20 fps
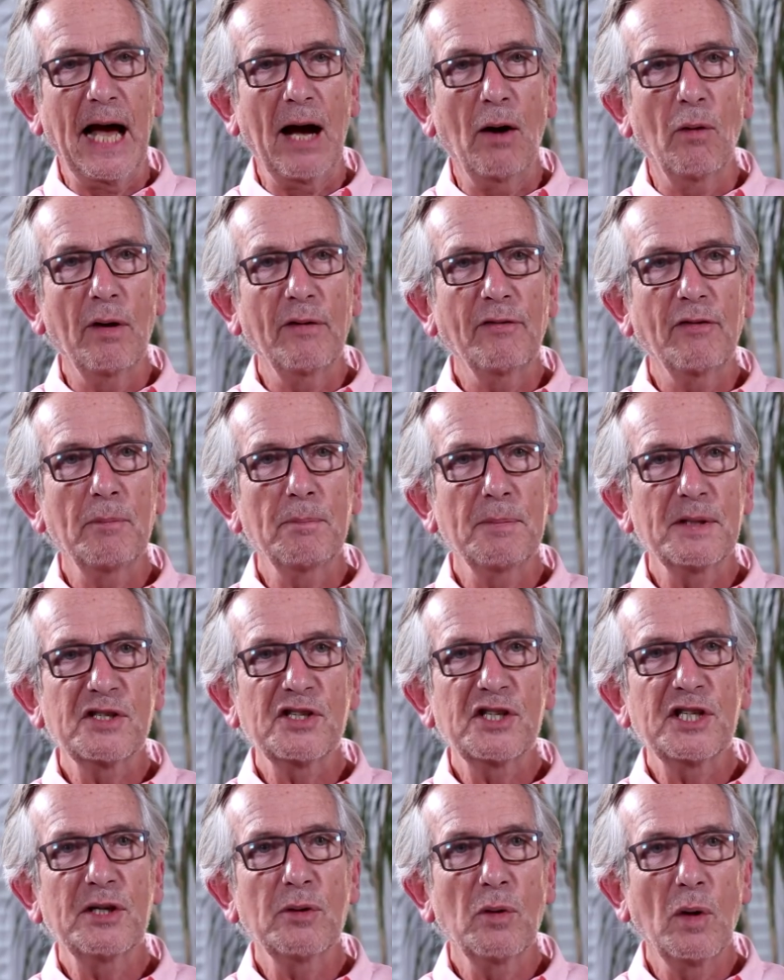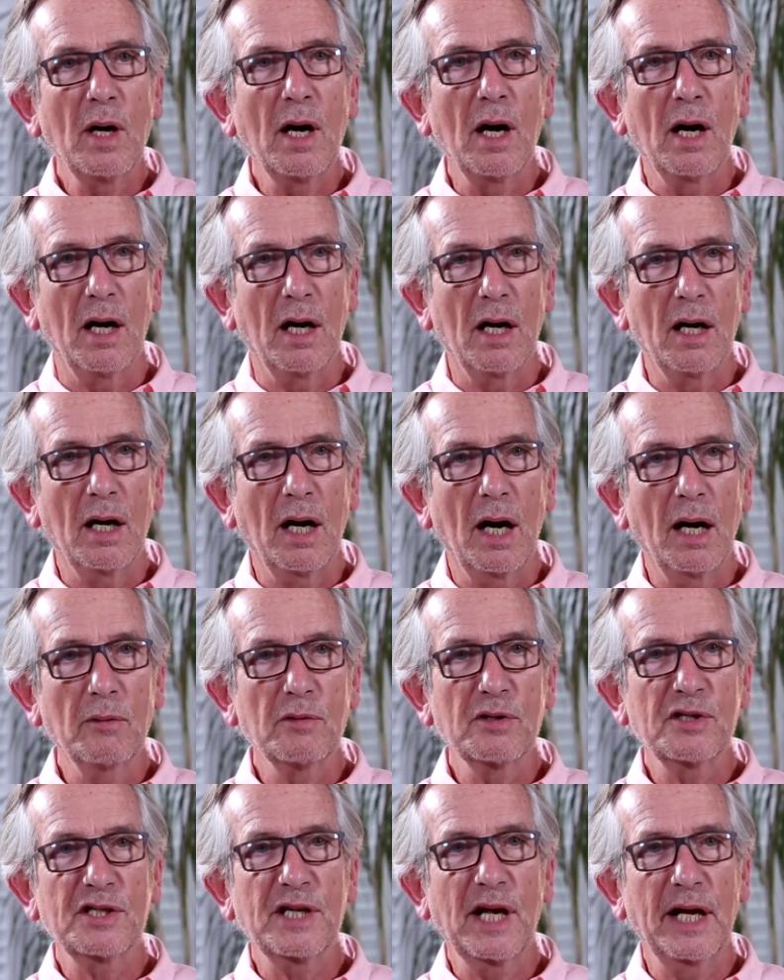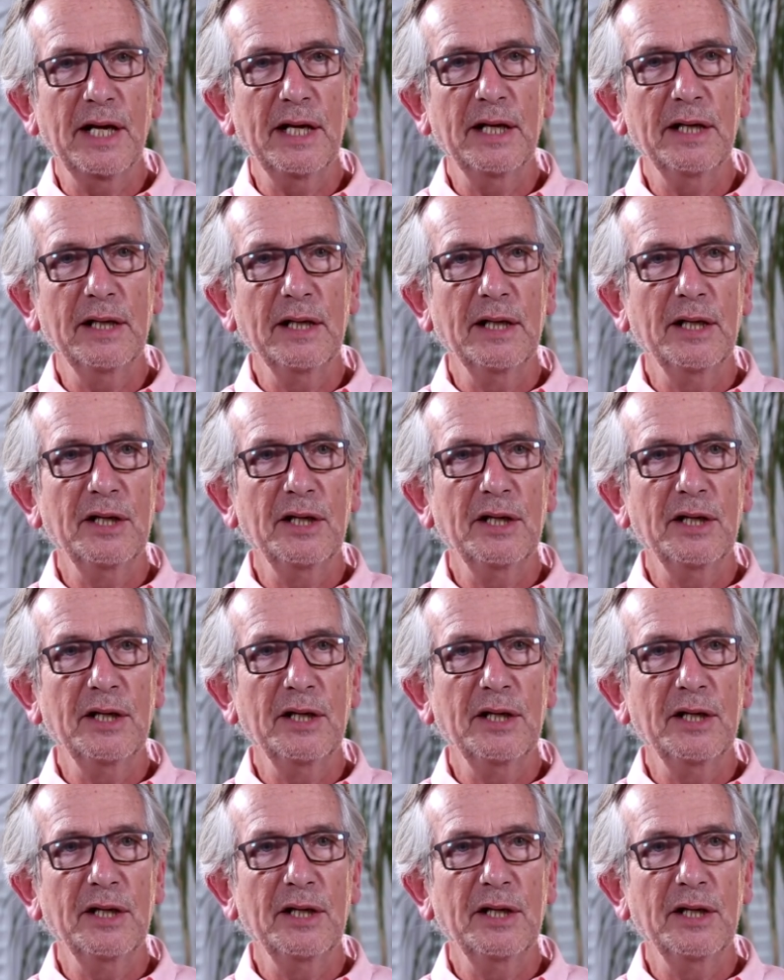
However busy you are, I would say